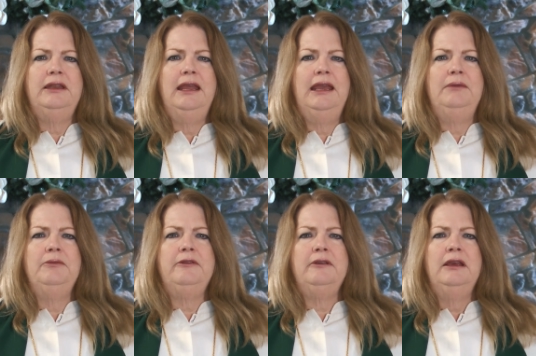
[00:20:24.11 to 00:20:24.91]

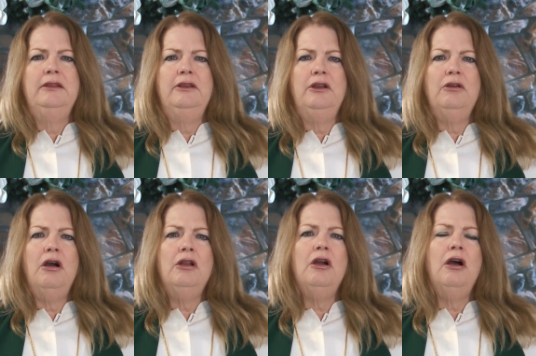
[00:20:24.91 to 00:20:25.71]
names that are
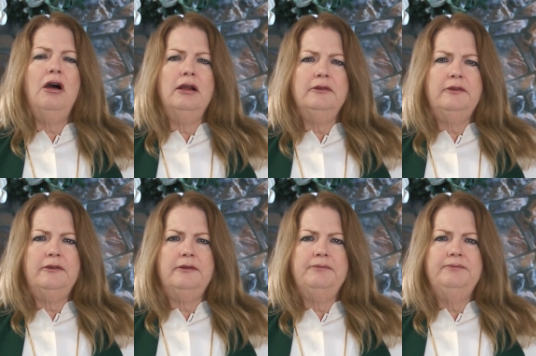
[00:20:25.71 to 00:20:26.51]
on our
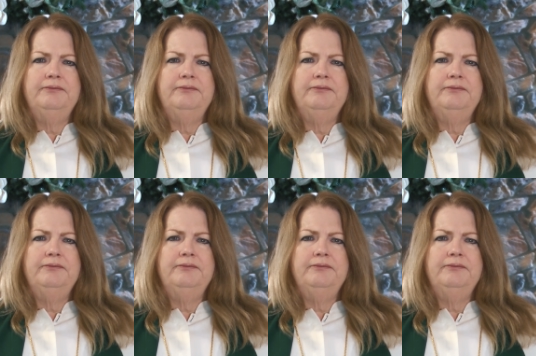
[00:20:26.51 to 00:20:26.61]
hearts.